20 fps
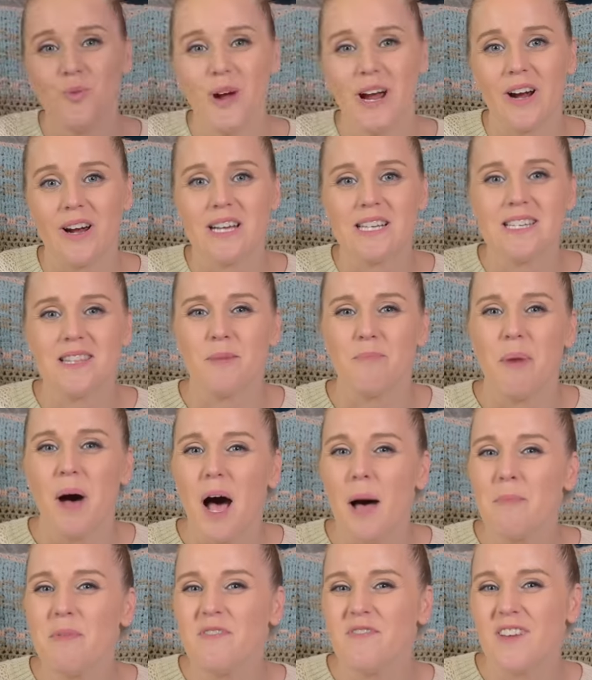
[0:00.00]
wear it, the
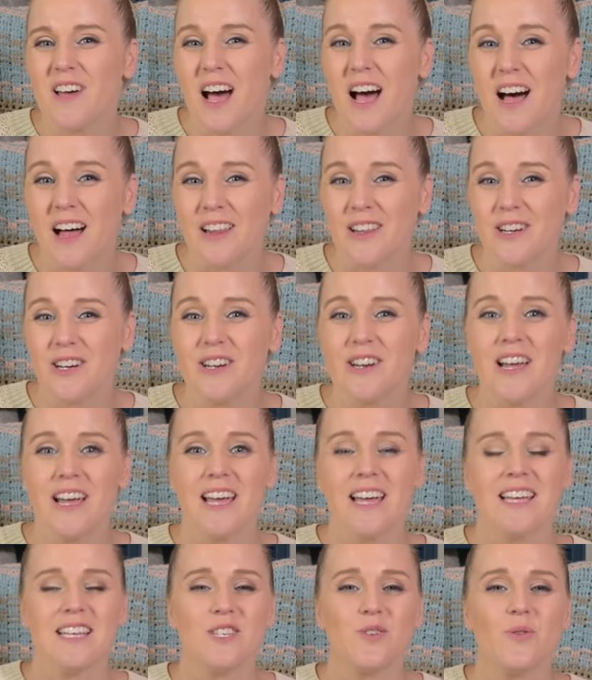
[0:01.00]
pop of color
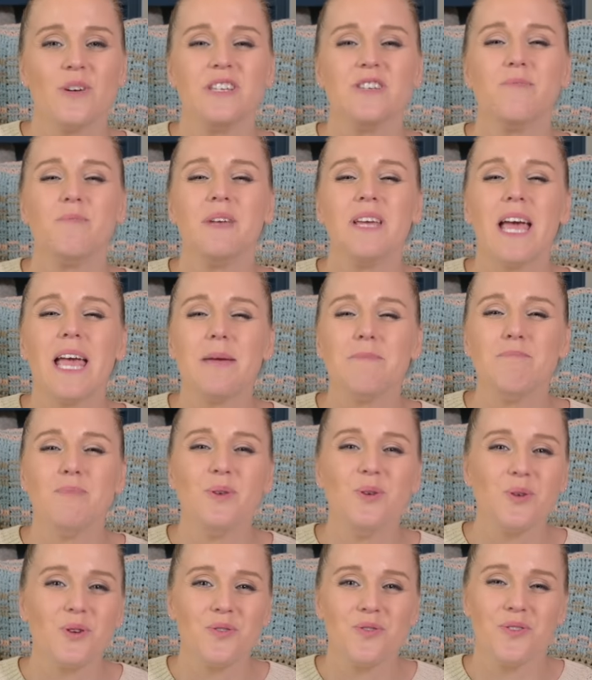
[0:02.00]
is going to be a
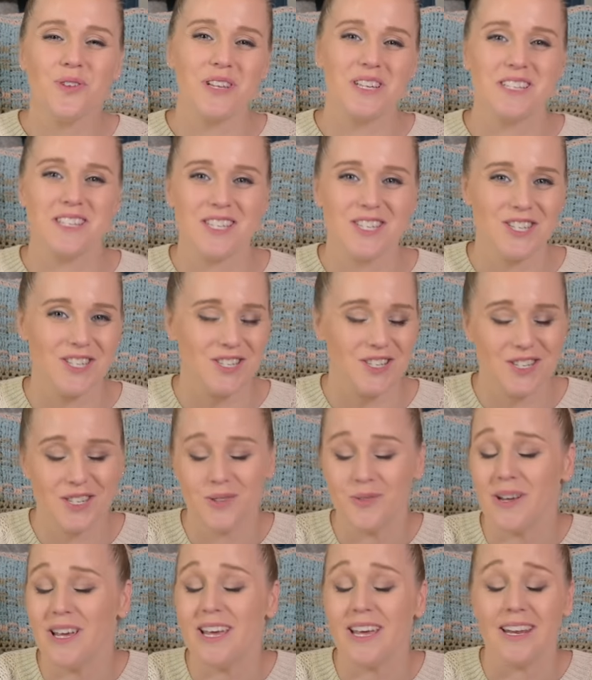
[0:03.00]
beautiful addition
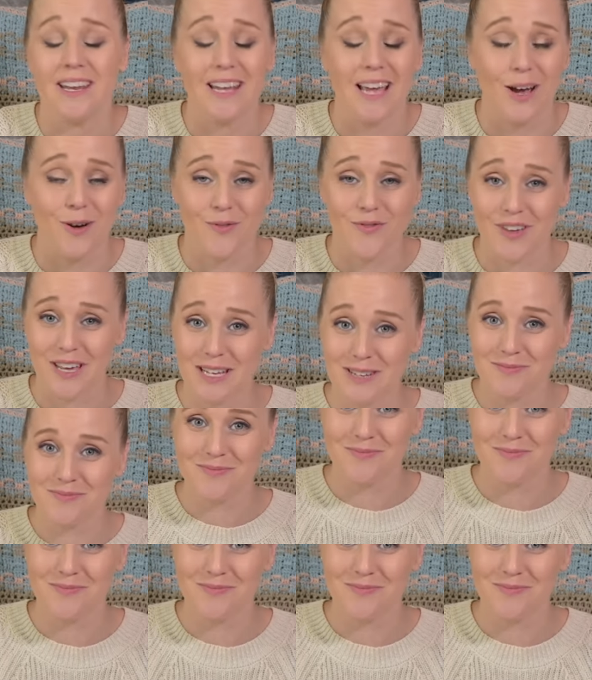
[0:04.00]
to any outfit.